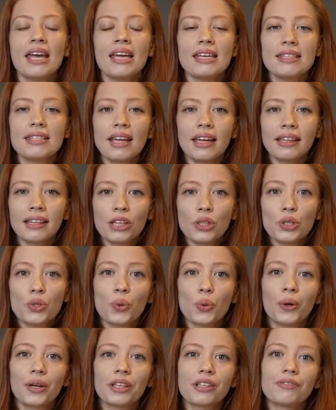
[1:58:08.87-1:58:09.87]
is nothing
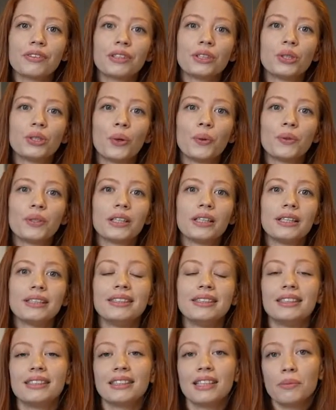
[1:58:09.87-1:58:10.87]
short of a total
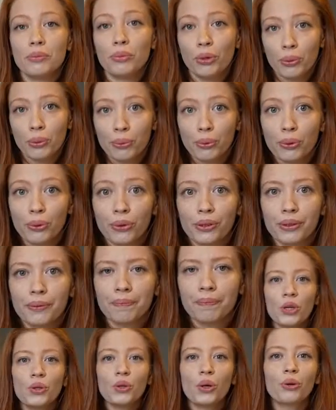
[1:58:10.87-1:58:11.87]
system reboot.
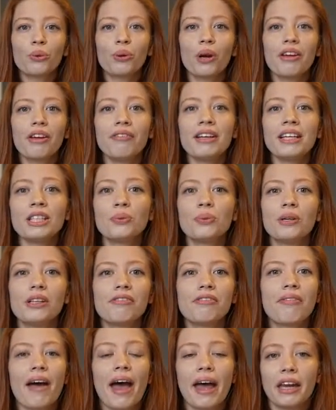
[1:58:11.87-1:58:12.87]
Your cravings
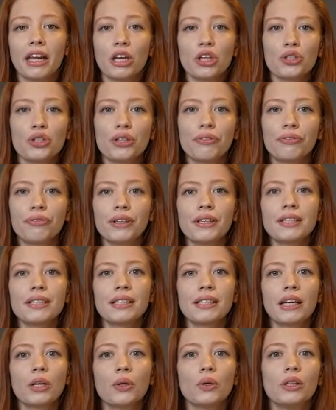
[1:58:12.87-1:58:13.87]
will vanish. The
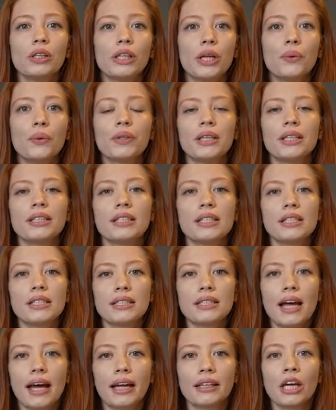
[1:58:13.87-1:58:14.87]
first thing you'll notice
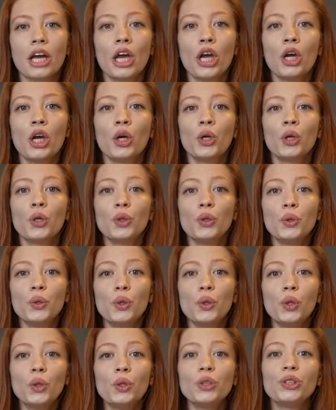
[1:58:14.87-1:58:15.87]
is that you
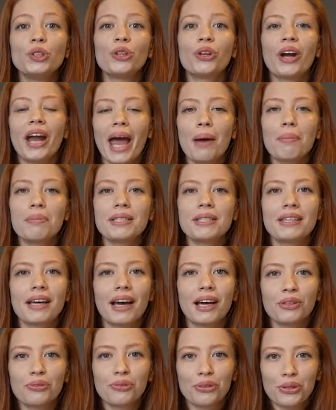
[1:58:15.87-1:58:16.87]
lose your
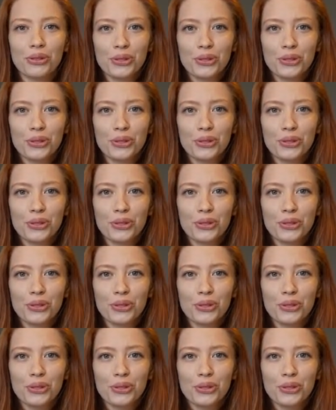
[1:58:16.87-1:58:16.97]
appetite for